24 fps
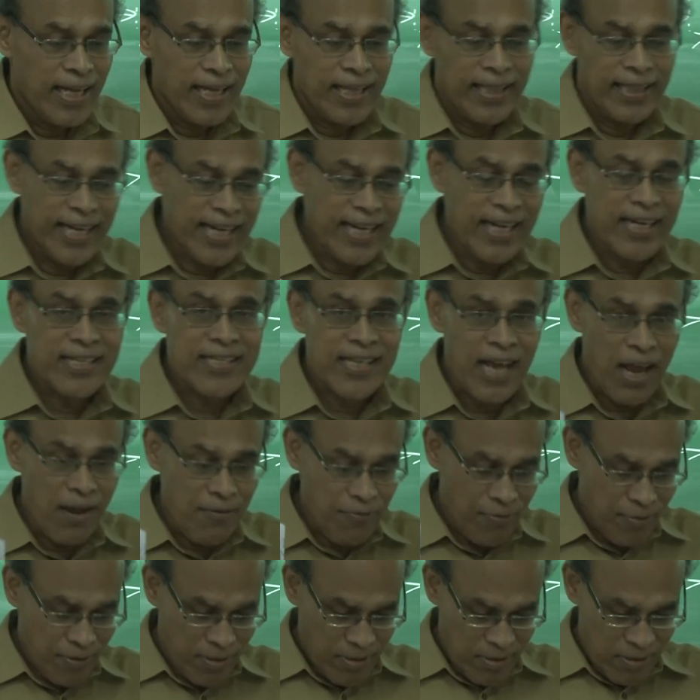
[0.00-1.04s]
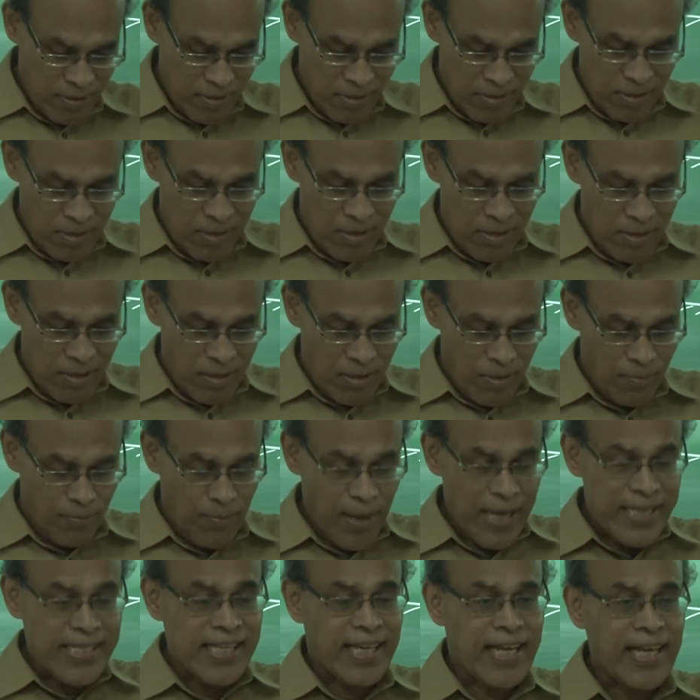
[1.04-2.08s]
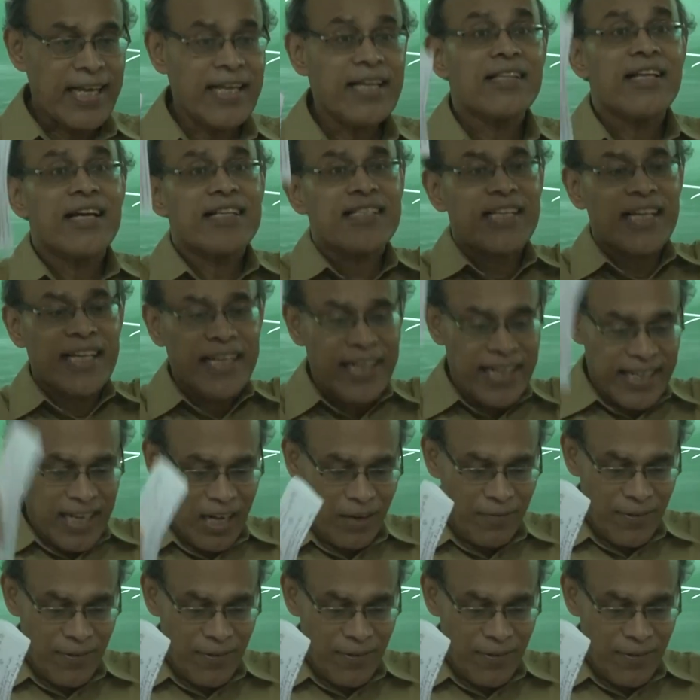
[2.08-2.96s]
Ladles have basically they are cylindrical